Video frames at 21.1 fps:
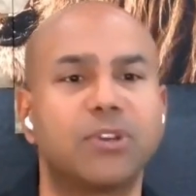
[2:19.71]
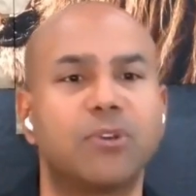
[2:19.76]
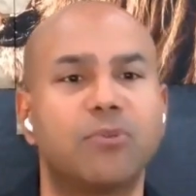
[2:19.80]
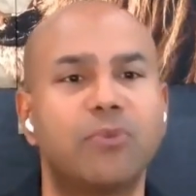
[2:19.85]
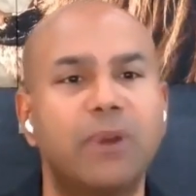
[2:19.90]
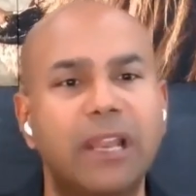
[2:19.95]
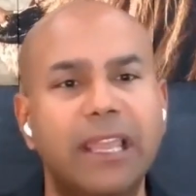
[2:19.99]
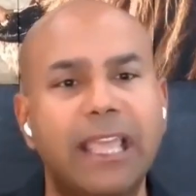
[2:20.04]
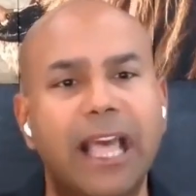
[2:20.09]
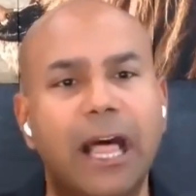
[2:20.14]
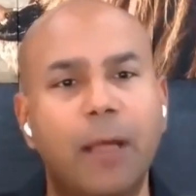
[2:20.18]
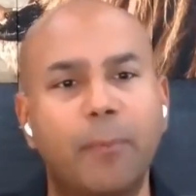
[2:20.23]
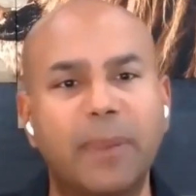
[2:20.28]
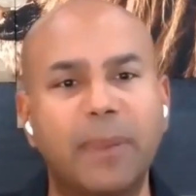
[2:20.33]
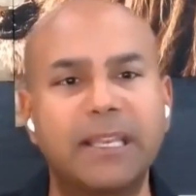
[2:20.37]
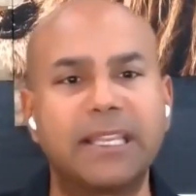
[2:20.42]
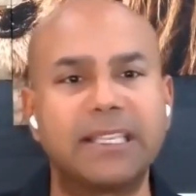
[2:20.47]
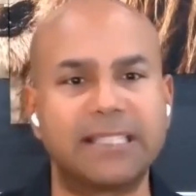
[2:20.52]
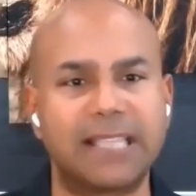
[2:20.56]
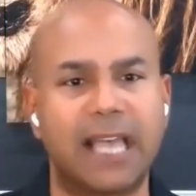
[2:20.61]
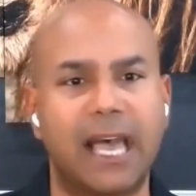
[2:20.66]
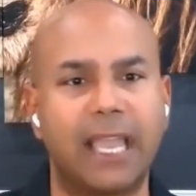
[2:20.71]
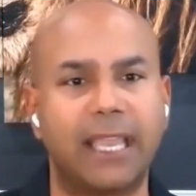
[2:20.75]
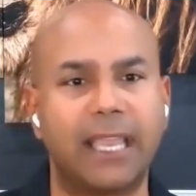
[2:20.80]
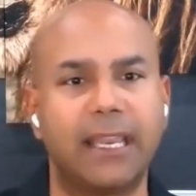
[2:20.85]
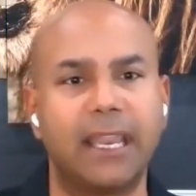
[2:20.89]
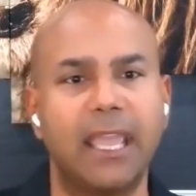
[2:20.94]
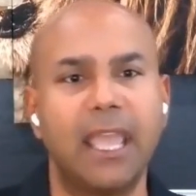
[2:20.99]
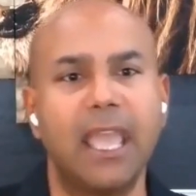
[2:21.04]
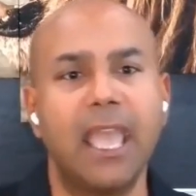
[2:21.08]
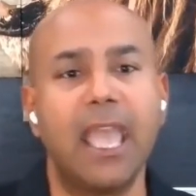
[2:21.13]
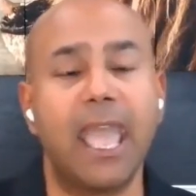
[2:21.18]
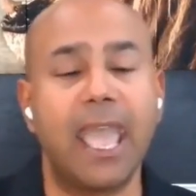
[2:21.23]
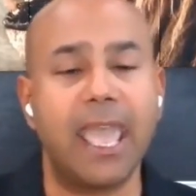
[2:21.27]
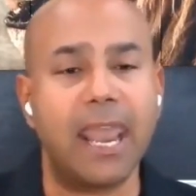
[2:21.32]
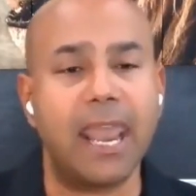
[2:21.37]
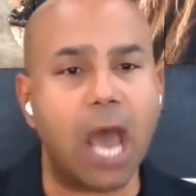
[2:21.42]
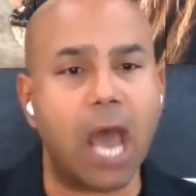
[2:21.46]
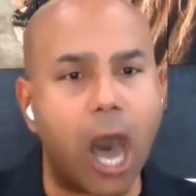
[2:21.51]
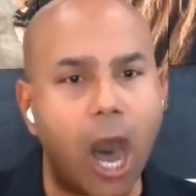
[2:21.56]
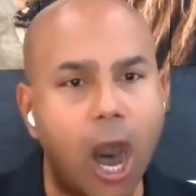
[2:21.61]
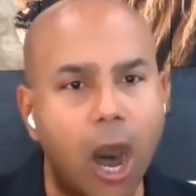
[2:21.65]
So really helping design
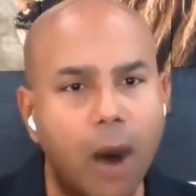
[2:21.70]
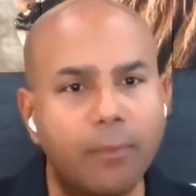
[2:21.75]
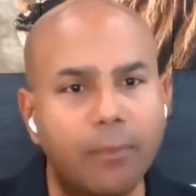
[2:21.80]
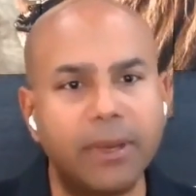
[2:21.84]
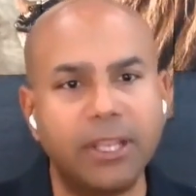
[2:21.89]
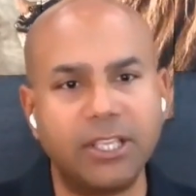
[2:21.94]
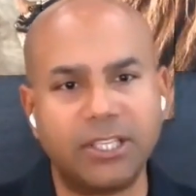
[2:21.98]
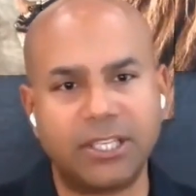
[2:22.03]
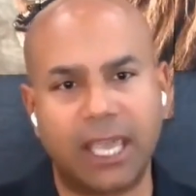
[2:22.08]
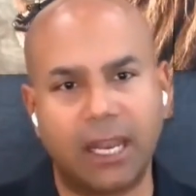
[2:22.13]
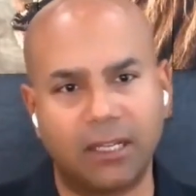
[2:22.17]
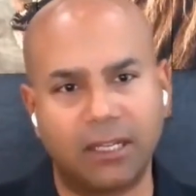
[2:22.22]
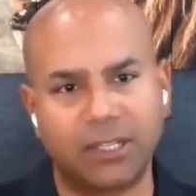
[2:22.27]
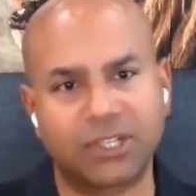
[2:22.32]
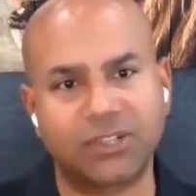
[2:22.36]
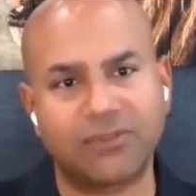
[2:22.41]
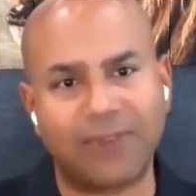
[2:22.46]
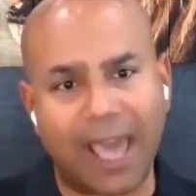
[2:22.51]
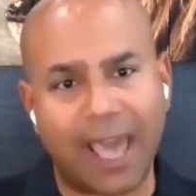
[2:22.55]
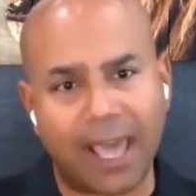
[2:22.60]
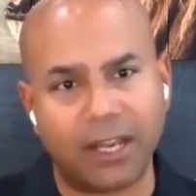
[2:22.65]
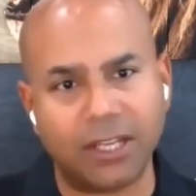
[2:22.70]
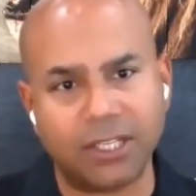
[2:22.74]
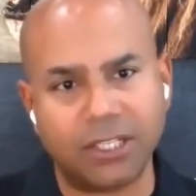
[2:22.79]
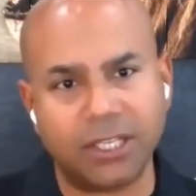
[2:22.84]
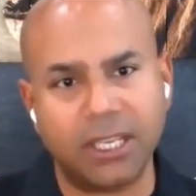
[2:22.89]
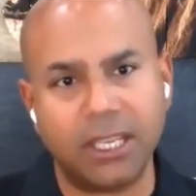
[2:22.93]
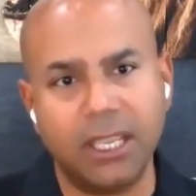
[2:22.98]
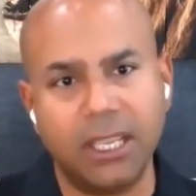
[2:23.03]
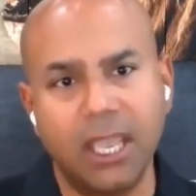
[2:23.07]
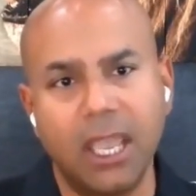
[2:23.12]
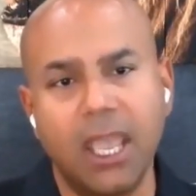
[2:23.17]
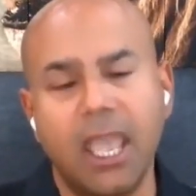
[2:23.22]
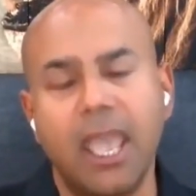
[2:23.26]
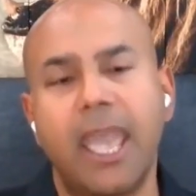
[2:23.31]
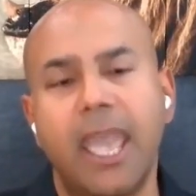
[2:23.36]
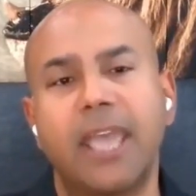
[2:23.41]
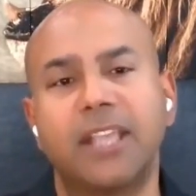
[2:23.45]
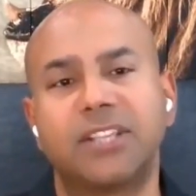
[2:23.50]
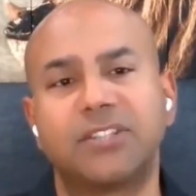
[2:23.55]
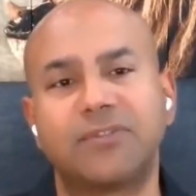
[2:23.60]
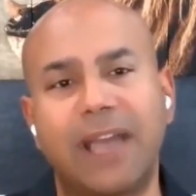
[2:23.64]
an omni-channel strategy
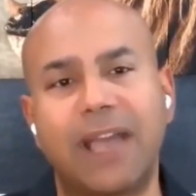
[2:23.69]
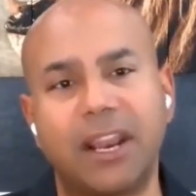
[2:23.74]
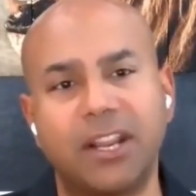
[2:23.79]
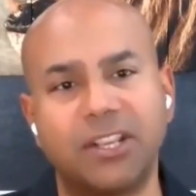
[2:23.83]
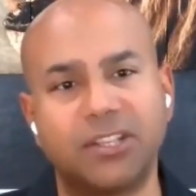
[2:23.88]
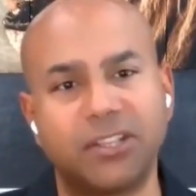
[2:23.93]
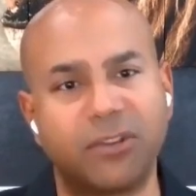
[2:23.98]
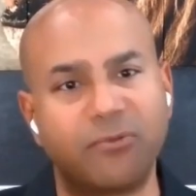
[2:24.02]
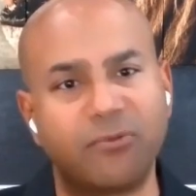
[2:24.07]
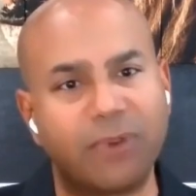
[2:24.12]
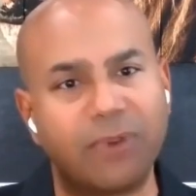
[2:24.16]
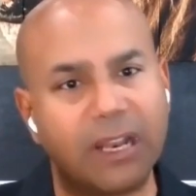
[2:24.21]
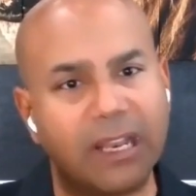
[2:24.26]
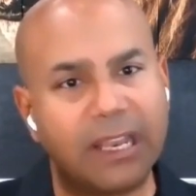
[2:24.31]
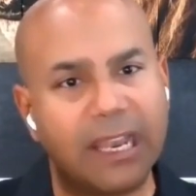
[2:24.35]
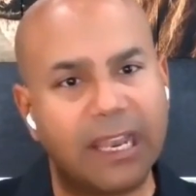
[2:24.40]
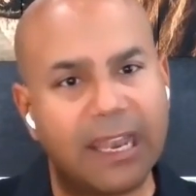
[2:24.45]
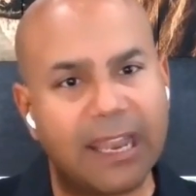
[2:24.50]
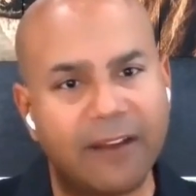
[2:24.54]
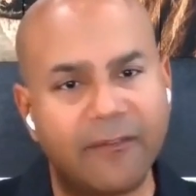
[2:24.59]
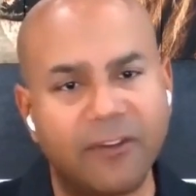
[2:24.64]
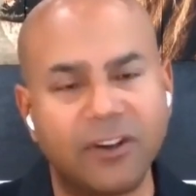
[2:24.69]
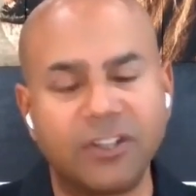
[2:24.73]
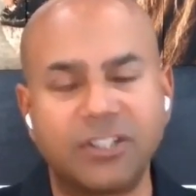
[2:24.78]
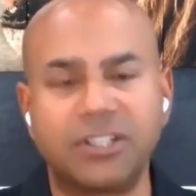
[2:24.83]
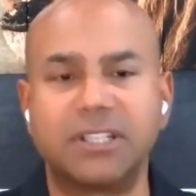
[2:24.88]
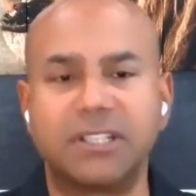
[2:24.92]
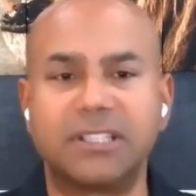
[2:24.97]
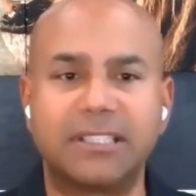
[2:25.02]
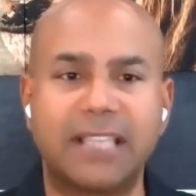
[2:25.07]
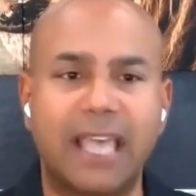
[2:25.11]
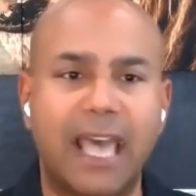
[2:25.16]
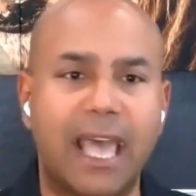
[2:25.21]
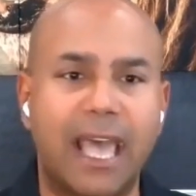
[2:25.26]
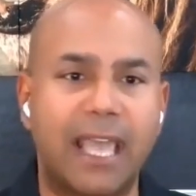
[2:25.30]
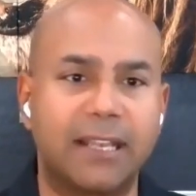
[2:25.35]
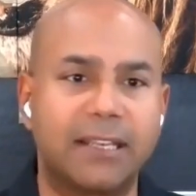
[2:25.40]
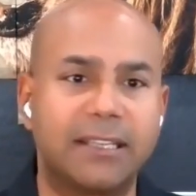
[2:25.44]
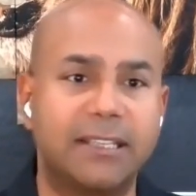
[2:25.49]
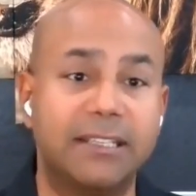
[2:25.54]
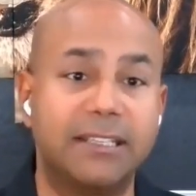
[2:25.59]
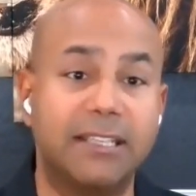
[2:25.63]
and strategy that really leverages
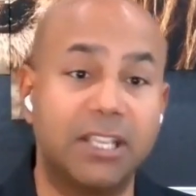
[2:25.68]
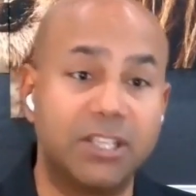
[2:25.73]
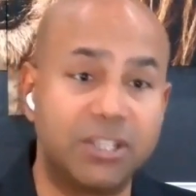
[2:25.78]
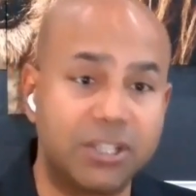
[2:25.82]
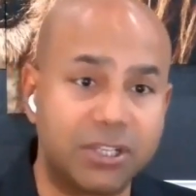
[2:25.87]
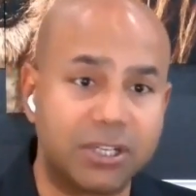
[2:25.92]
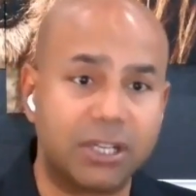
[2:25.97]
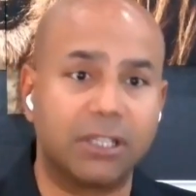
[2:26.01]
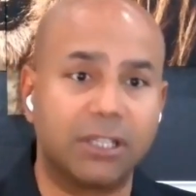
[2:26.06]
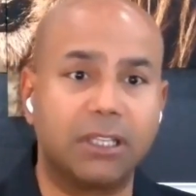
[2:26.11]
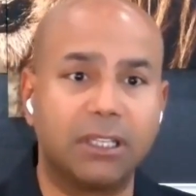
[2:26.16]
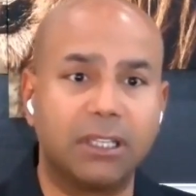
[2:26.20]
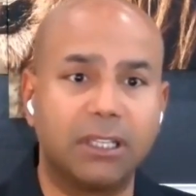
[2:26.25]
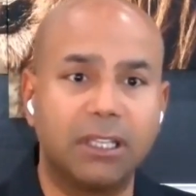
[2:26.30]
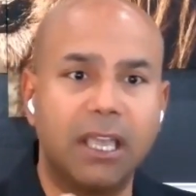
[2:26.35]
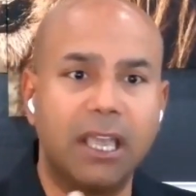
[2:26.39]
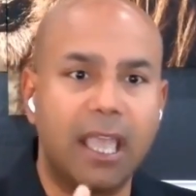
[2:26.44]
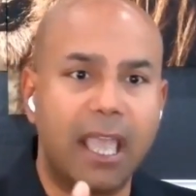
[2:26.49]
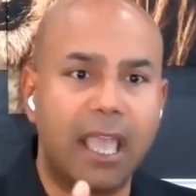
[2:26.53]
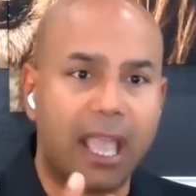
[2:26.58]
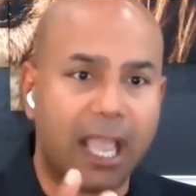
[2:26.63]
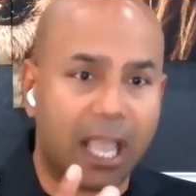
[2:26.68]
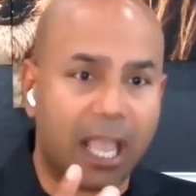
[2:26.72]
that digital